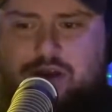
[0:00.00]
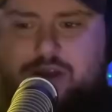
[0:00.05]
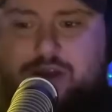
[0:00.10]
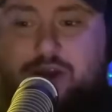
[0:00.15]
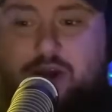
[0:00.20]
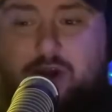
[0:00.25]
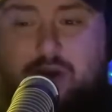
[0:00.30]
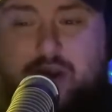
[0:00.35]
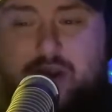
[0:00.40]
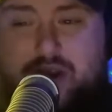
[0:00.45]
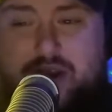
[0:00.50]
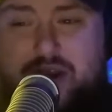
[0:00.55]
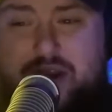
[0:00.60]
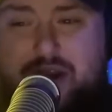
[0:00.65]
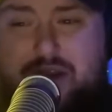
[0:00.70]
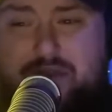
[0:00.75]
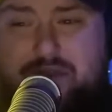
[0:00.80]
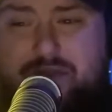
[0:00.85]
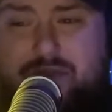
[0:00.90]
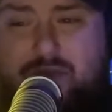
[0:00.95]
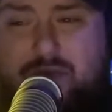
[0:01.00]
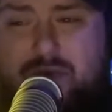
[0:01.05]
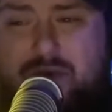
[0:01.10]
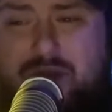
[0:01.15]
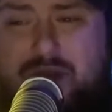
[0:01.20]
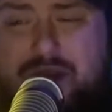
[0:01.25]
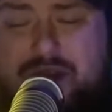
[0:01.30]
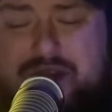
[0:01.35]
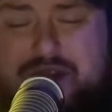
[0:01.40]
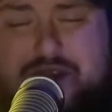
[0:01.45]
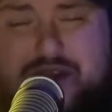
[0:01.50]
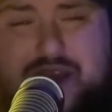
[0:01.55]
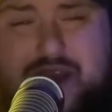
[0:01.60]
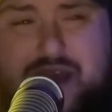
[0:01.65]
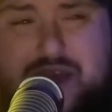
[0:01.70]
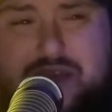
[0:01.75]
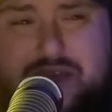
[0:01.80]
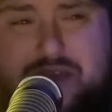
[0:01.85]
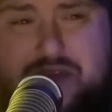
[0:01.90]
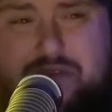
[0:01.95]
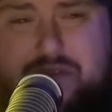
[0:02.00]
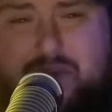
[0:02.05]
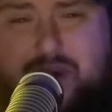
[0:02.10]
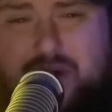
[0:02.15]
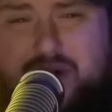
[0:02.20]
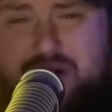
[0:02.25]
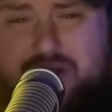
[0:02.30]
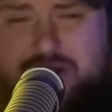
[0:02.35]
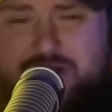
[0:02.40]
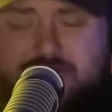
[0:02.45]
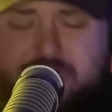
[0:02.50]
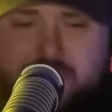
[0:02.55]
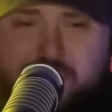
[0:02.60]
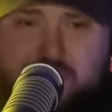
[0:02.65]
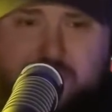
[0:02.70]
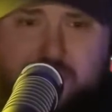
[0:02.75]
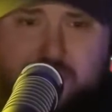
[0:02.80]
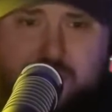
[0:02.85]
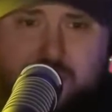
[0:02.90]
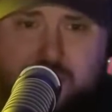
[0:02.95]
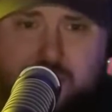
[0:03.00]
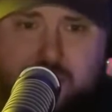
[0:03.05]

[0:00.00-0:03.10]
You're in here for another person.